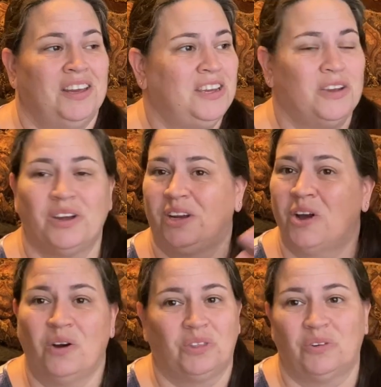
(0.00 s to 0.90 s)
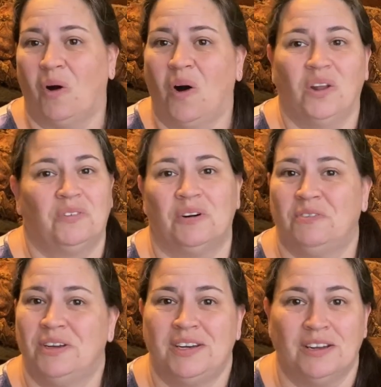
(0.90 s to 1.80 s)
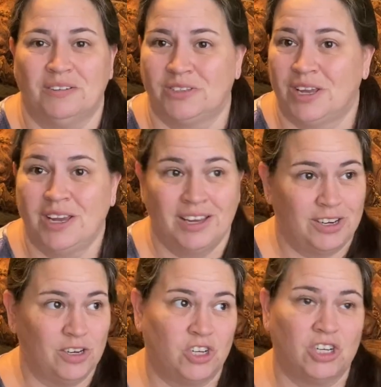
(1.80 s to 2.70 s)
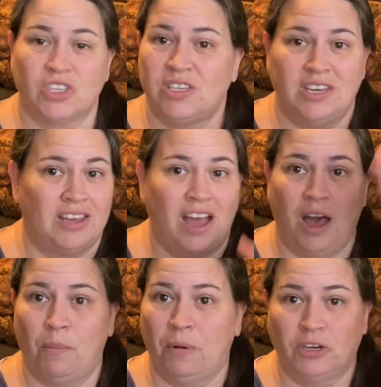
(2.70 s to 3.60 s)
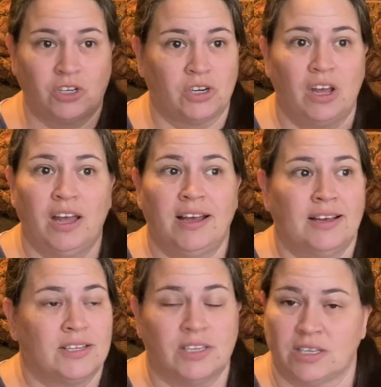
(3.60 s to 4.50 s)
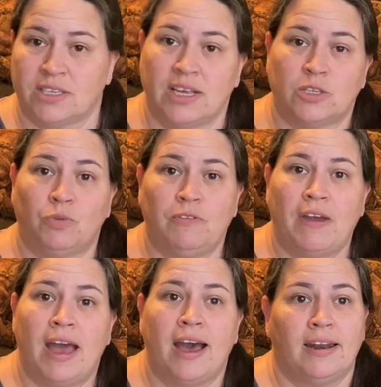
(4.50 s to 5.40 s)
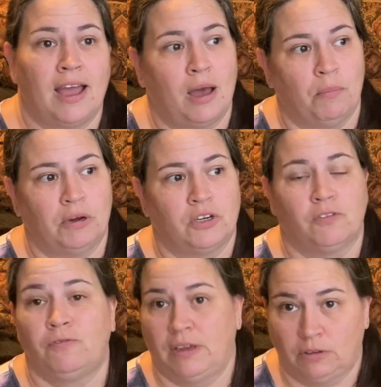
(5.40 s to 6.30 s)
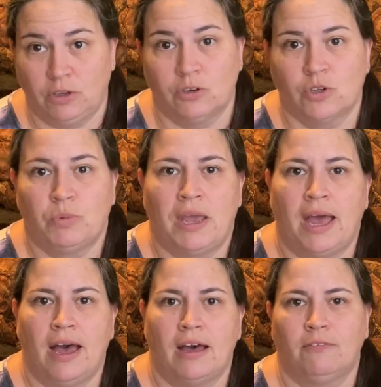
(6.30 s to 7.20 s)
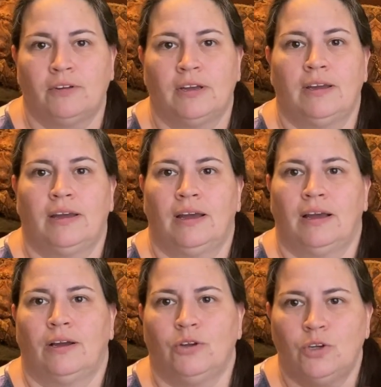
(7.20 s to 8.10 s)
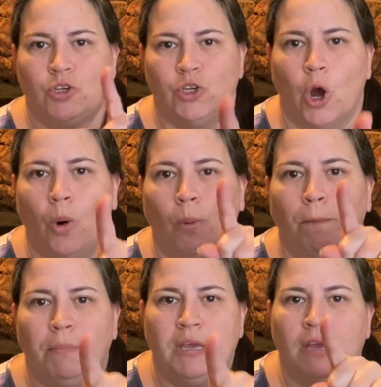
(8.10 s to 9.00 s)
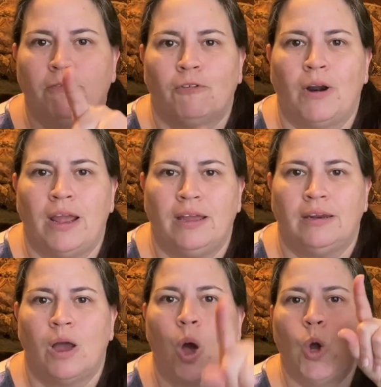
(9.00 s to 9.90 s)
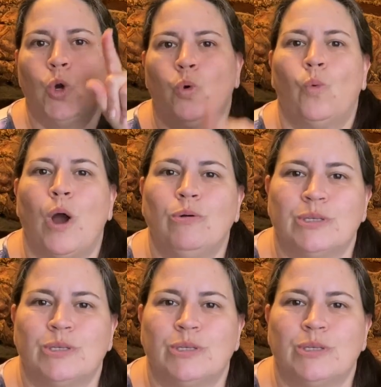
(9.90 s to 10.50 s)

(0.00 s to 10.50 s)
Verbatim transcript: You can go through all of our videos. You can just see how much success we've had, how much failures we have. Don't be afraid. Grow